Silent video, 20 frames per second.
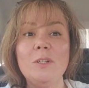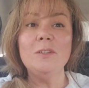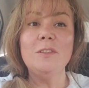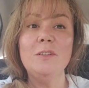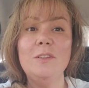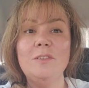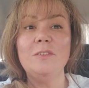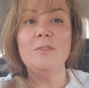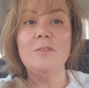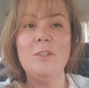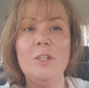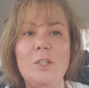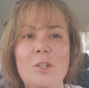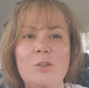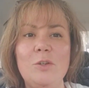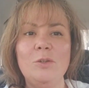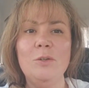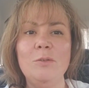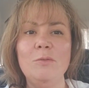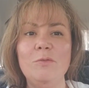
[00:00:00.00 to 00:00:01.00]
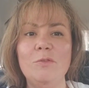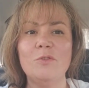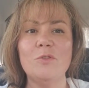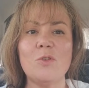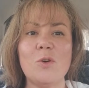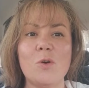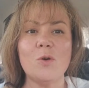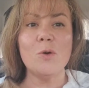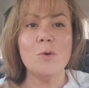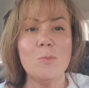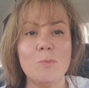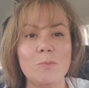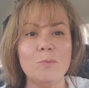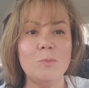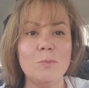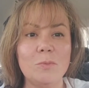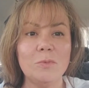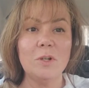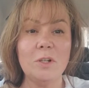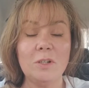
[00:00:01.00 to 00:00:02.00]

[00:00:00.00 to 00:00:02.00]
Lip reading: this video from